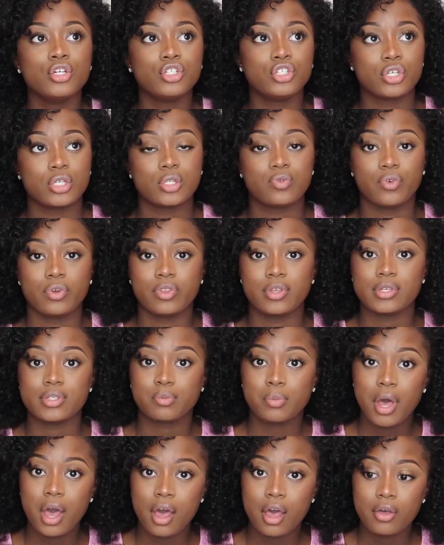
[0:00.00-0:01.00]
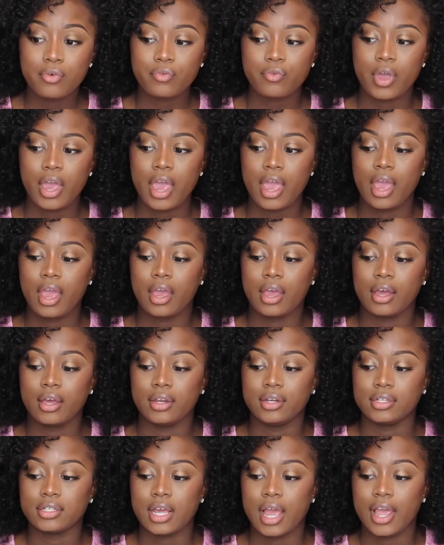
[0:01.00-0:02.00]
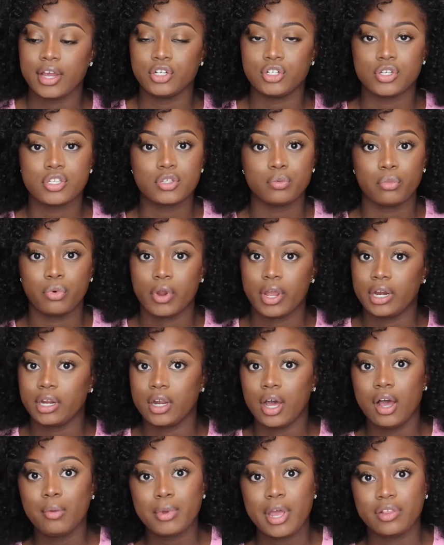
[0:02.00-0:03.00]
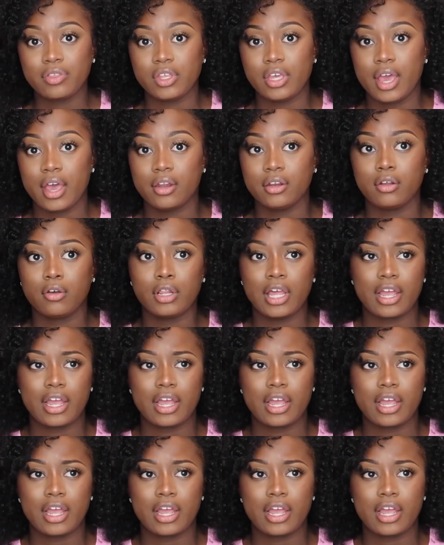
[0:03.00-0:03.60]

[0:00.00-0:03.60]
just for this puff, and I just braid it up at the end.